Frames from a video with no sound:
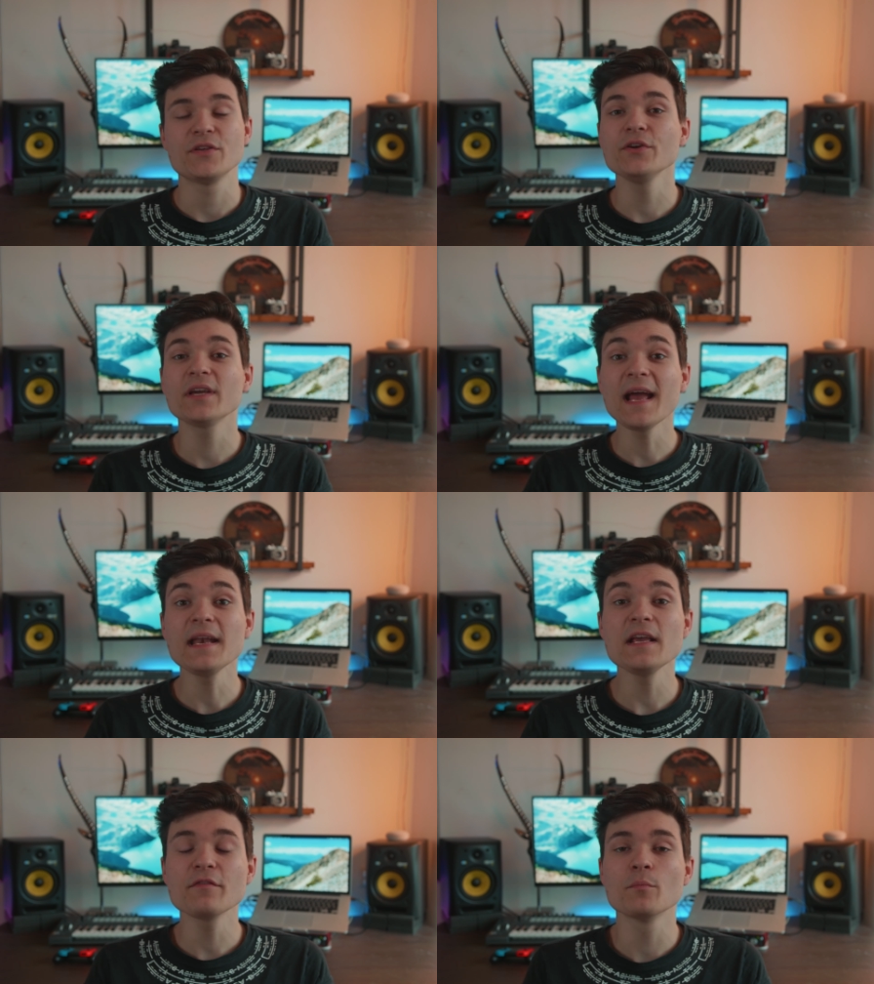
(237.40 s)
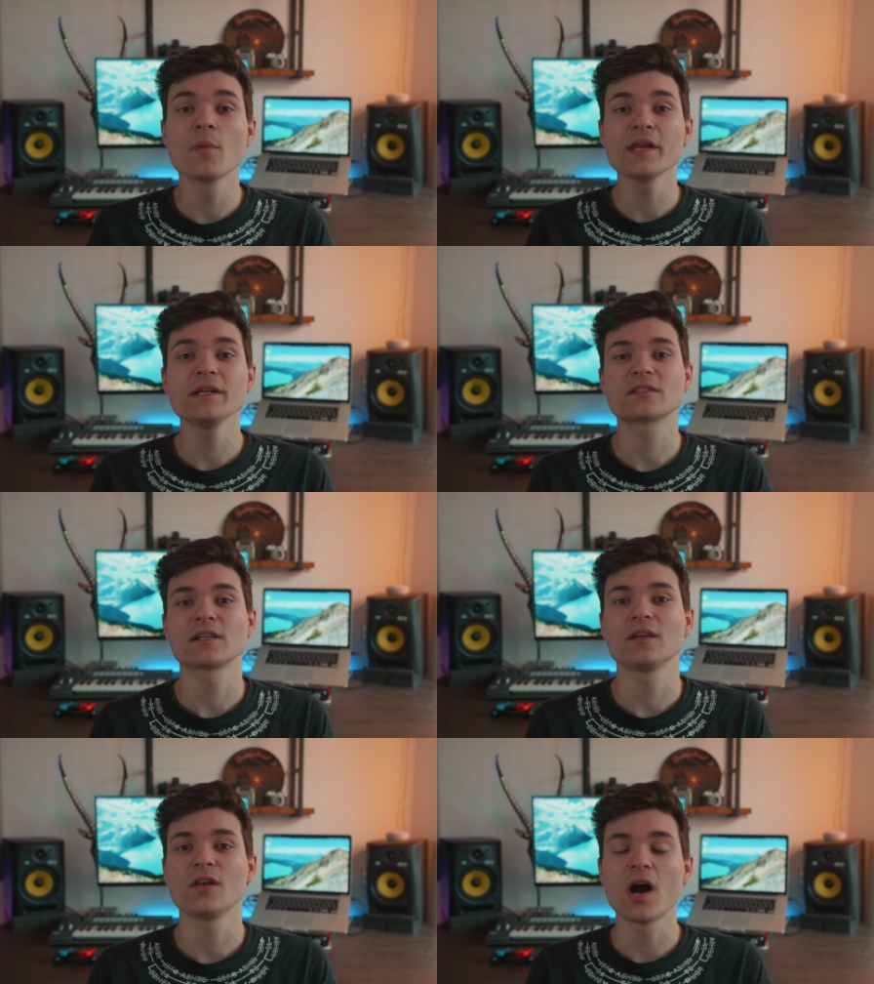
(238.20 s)
You can even
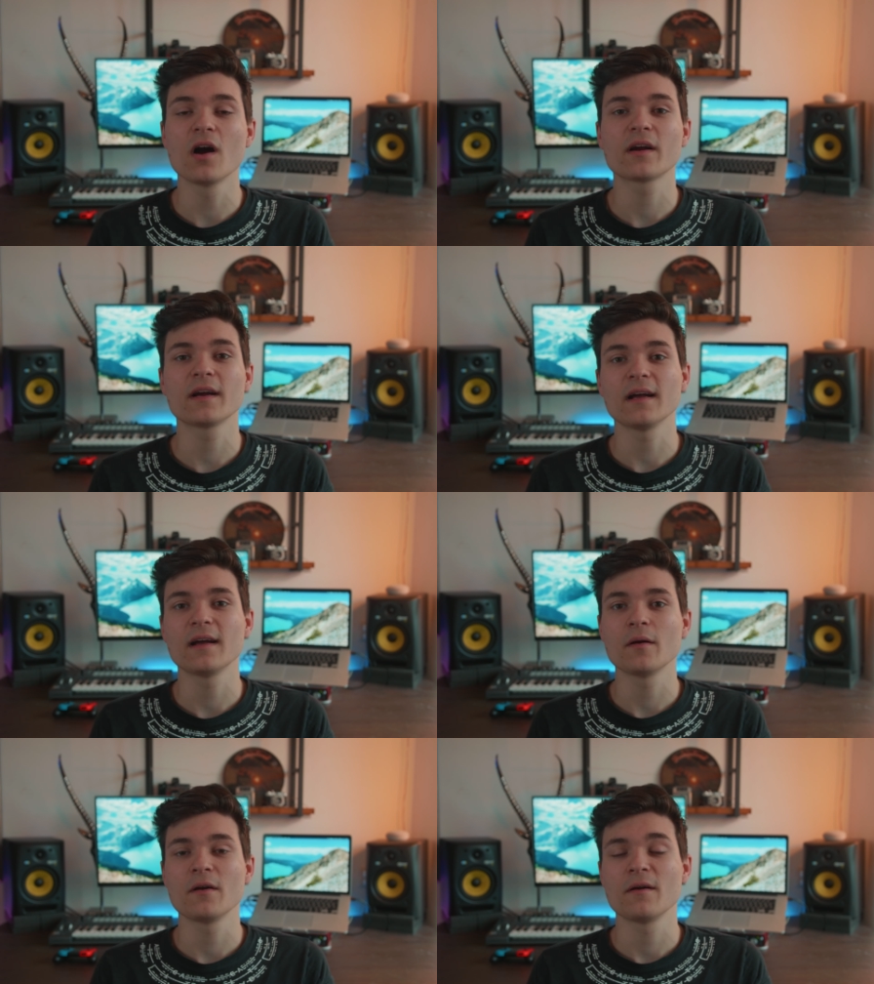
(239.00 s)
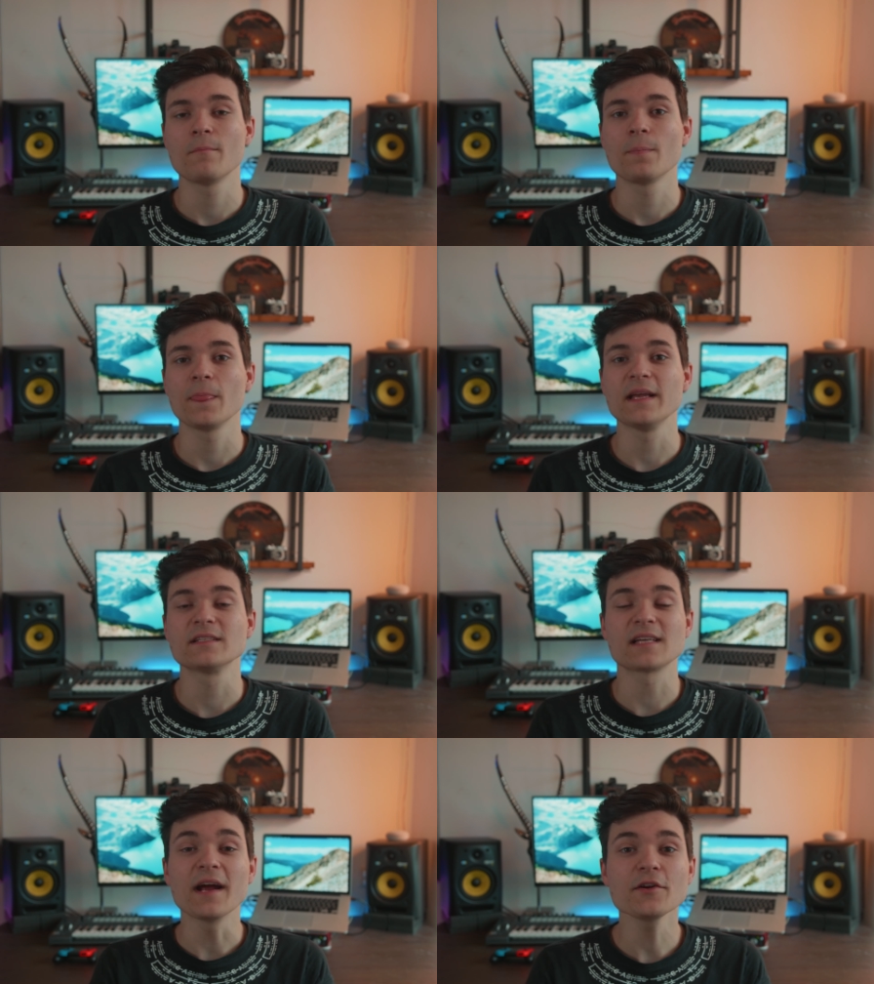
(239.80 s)
monitor log
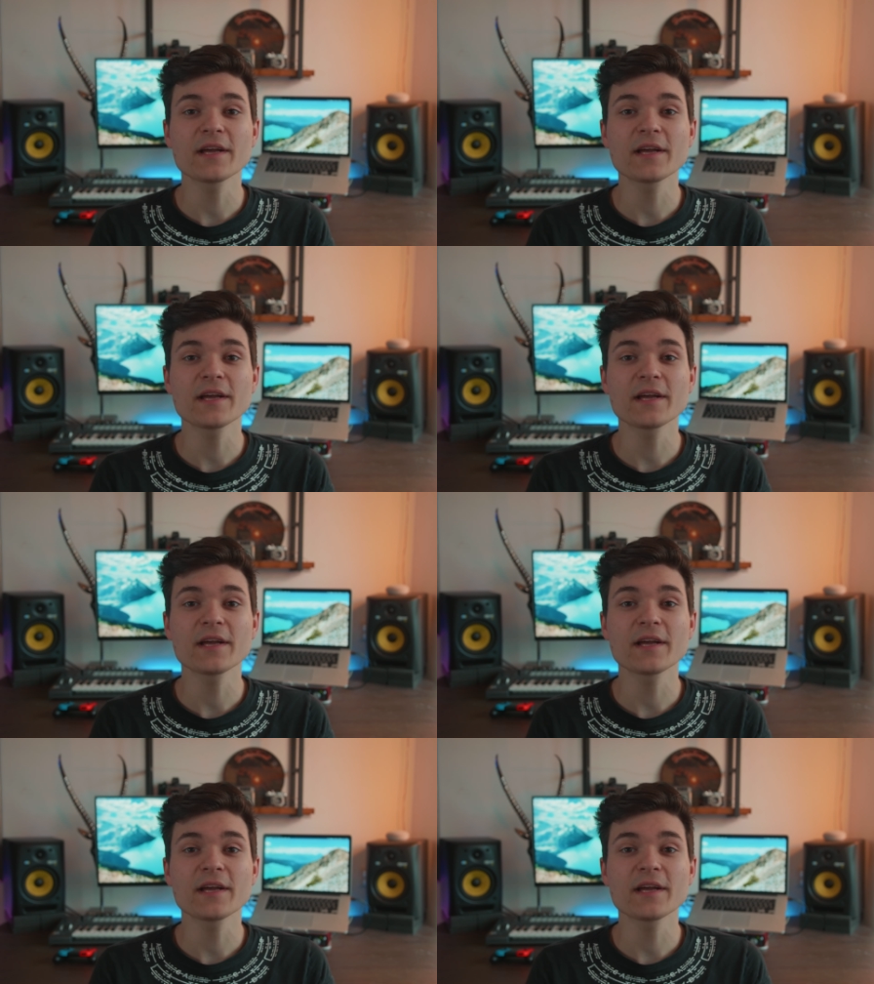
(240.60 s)
inside